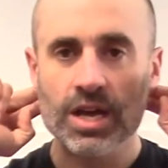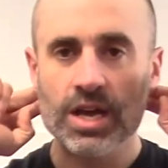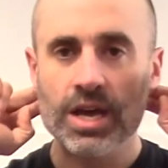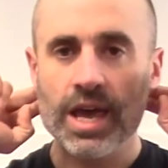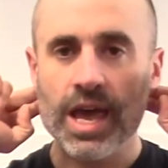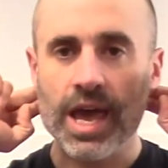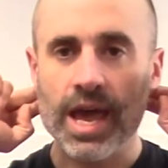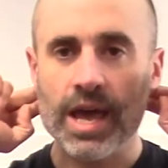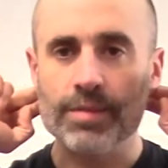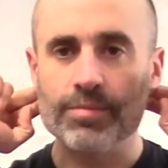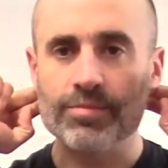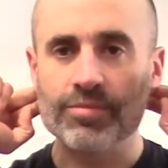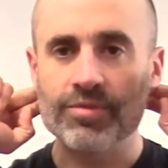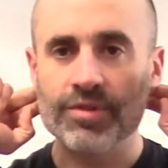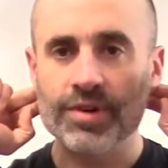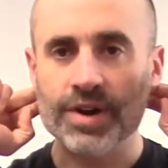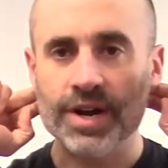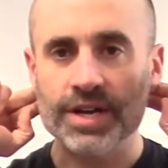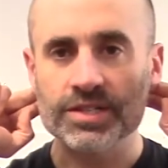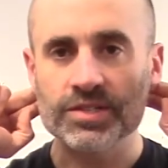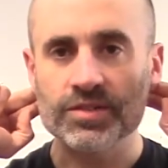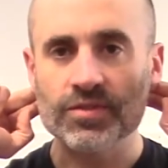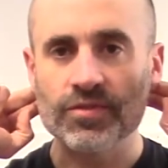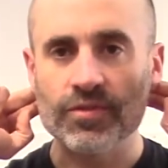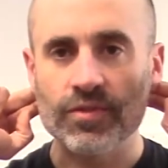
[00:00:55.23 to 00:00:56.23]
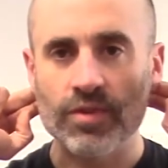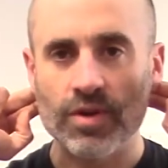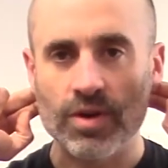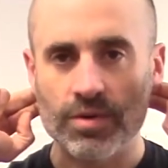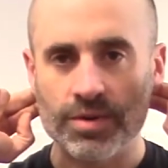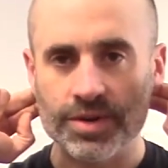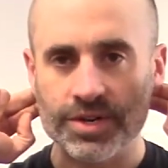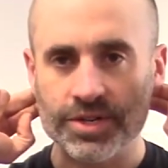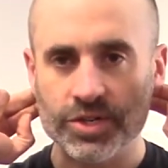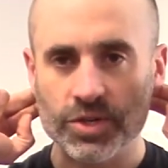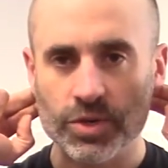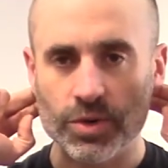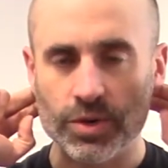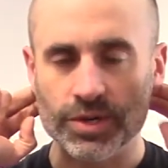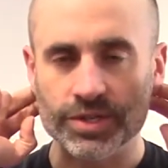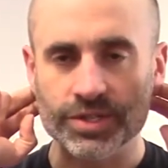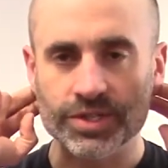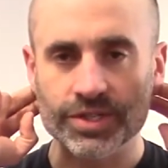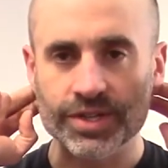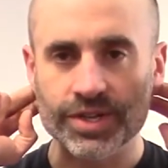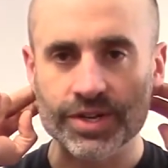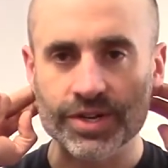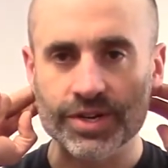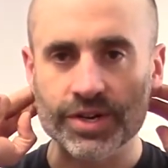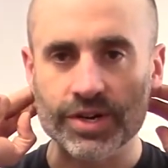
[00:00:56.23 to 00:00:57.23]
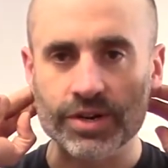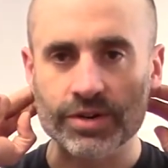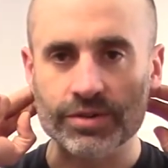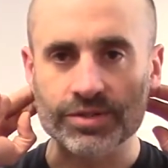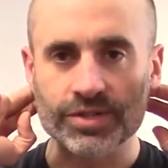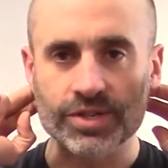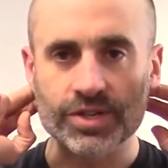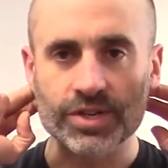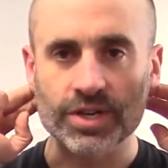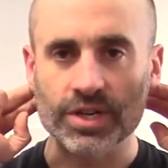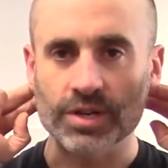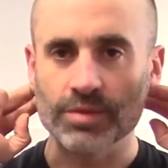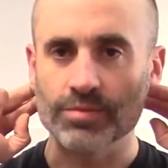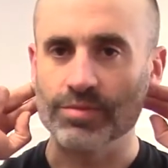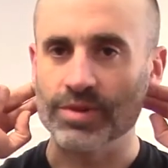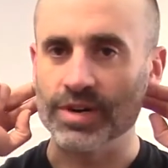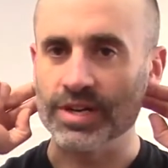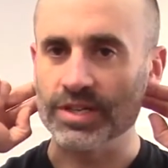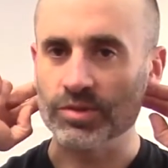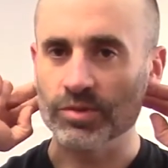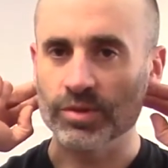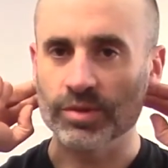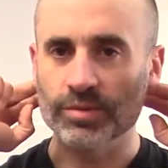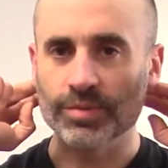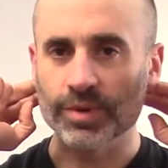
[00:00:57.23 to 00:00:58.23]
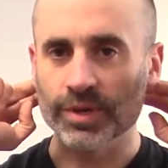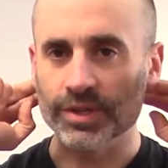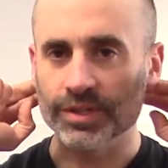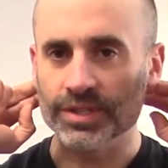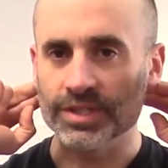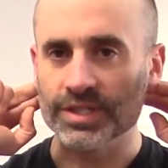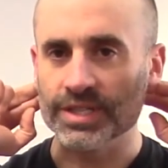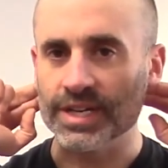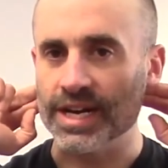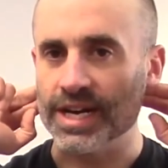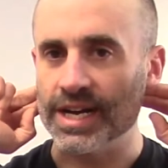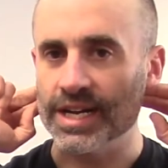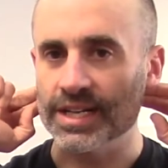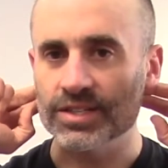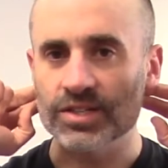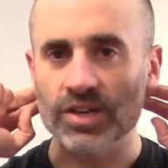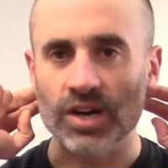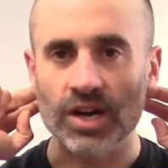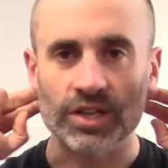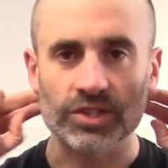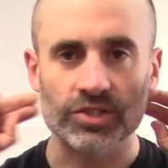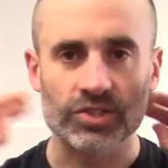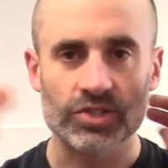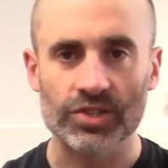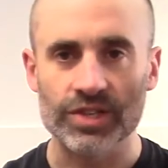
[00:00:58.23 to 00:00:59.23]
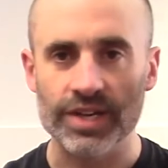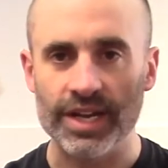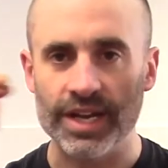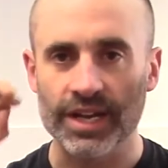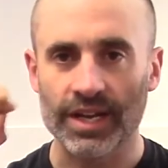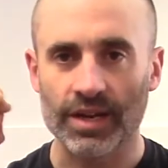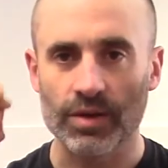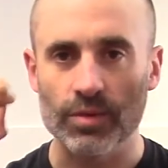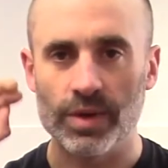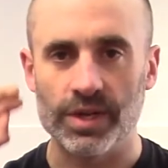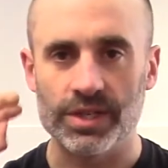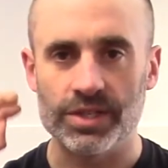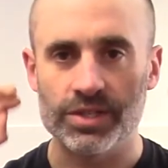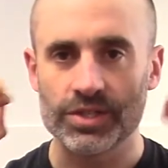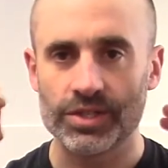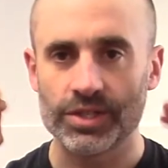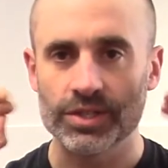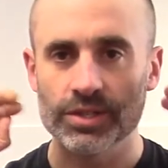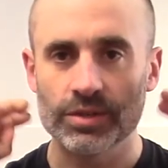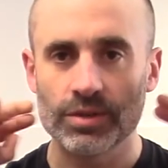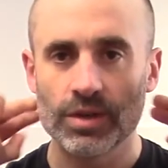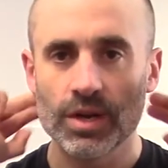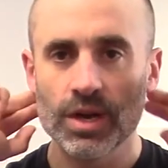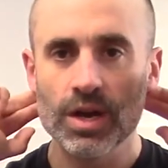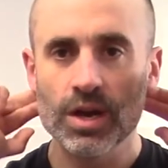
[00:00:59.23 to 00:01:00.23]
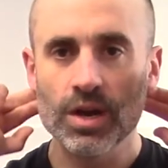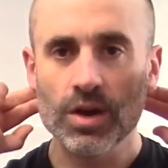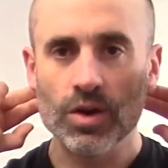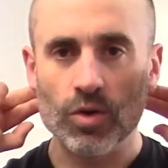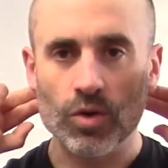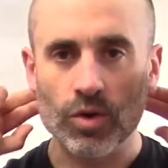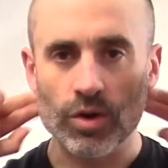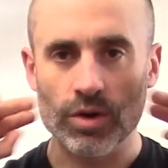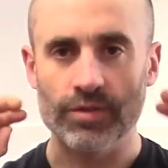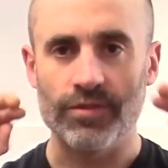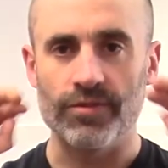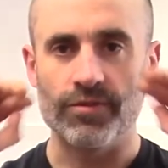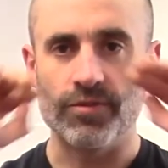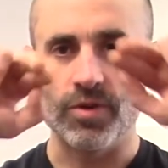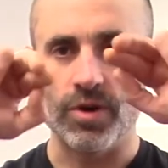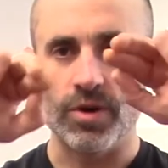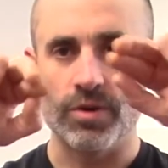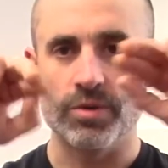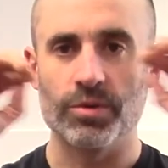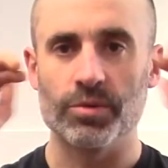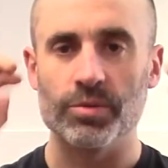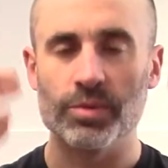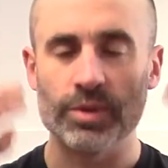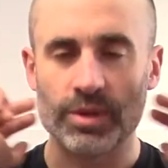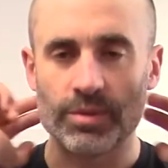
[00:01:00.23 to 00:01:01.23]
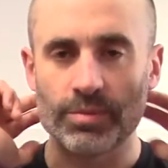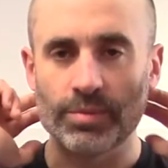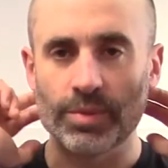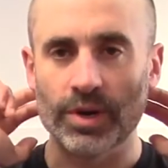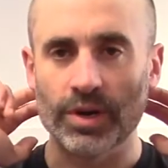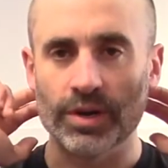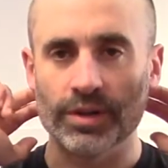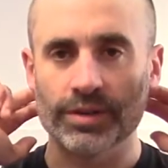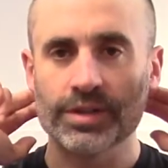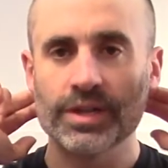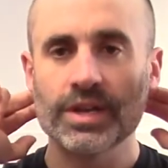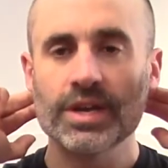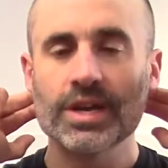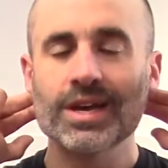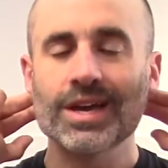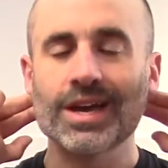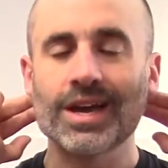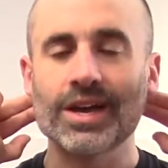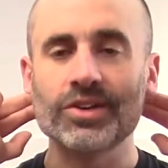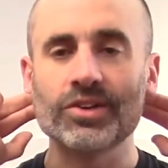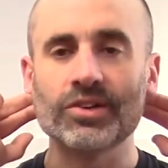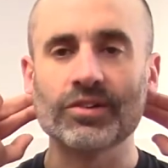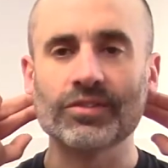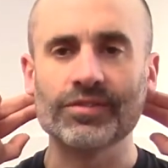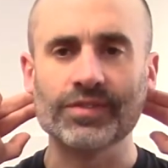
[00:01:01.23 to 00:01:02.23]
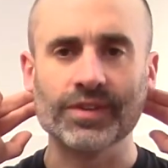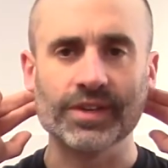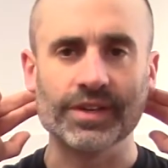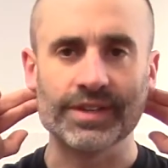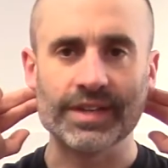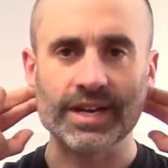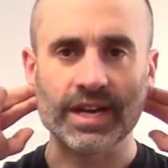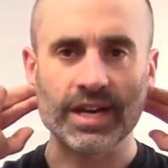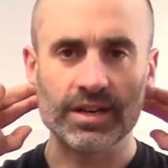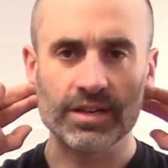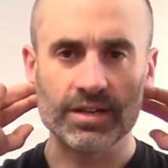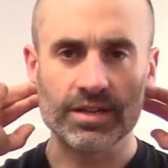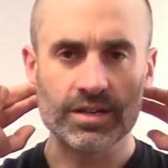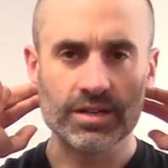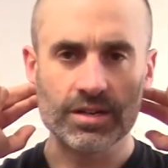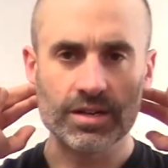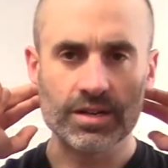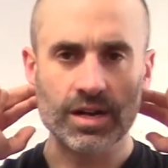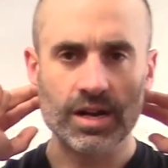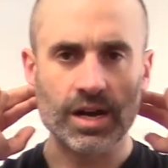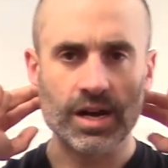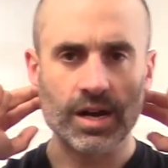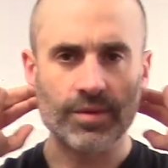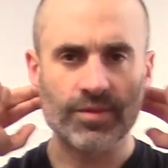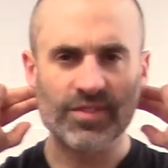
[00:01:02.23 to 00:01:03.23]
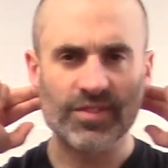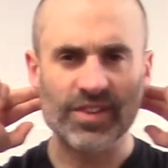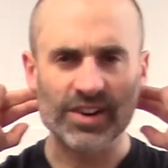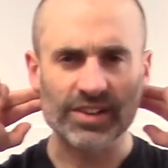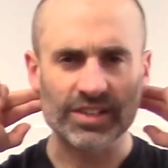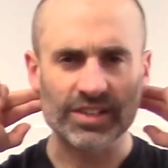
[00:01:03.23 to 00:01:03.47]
and press forward towards the nose. And you can press with both sides, alternating 1, 2, or forward with both. And you'll feel that fairly